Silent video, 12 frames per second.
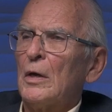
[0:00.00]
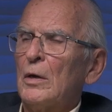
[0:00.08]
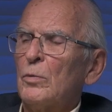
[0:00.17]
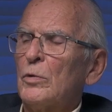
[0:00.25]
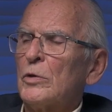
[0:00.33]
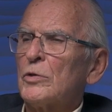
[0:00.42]

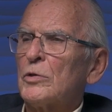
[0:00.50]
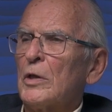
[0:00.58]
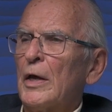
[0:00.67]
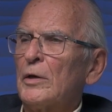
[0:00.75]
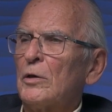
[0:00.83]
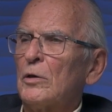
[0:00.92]
it was
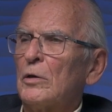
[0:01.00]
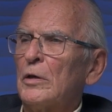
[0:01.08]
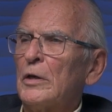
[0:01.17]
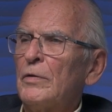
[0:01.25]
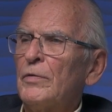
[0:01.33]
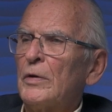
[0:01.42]
like
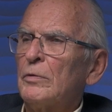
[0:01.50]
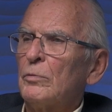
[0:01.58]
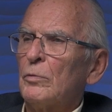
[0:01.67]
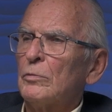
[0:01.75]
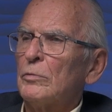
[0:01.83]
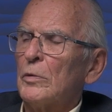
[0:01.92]
leaving
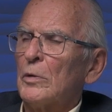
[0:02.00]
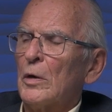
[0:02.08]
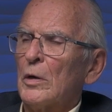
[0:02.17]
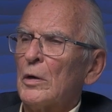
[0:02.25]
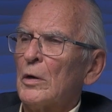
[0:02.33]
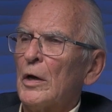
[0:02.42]

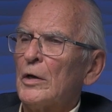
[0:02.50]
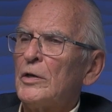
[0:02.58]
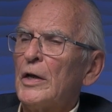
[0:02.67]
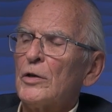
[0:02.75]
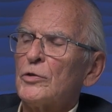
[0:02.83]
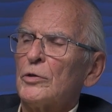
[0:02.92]
a
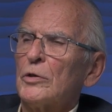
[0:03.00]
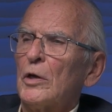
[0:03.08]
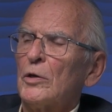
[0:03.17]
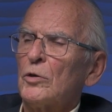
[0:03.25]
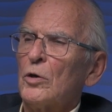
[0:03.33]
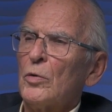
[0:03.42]
desert
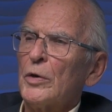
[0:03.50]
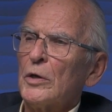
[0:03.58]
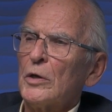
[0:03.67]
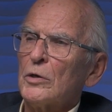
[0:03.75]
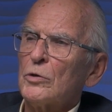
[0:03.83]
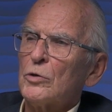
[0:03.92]
and going
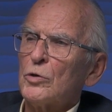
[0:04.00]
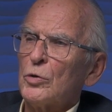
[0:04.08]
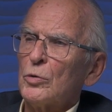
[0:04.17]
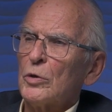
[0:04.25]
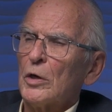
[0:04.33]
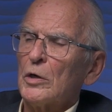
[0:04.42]

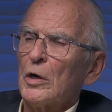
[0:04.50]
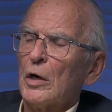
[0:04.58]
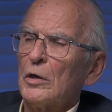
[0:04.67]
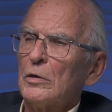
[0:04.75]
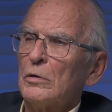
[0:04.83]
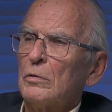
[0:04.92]
into a
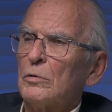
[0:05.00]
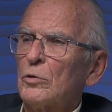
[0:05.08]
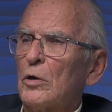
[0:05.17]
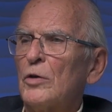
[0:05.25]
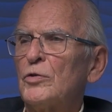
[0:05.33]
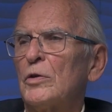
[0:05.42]
garden,
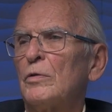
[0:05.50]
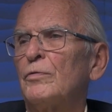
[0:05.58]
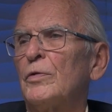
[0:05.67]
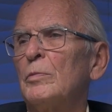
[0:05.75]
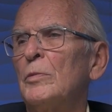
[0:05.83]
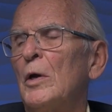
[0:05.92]
crossing
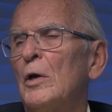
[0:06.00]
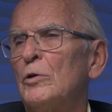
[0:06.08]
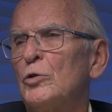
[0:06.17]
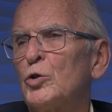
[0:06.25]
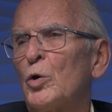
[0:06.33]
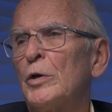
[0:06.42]
from
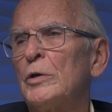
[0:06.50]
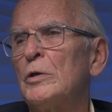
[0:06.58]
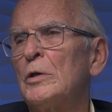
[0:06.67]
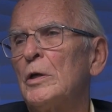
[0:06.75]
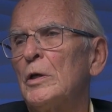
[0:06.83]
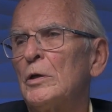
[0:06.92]

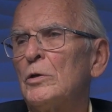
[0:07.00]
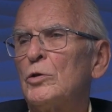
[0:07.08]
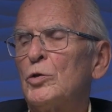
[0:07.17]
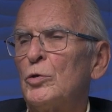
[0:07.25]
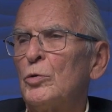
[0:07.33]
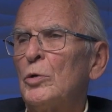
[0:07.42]
Jordan
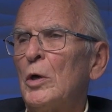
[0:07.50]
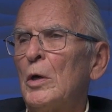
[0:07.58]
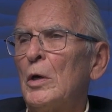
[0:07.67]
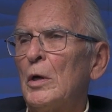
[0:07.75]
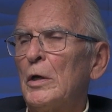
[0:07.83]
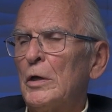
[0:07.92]
into
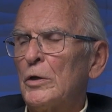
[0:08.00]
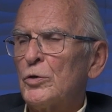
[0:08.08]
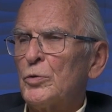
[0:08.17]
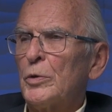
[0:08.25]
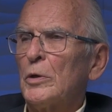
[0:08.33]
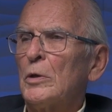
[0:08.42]

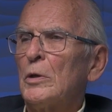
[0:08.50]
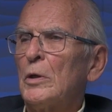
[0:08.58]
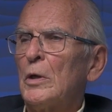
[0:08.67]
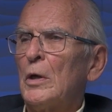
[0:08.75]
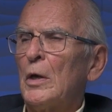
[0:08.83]
Israel.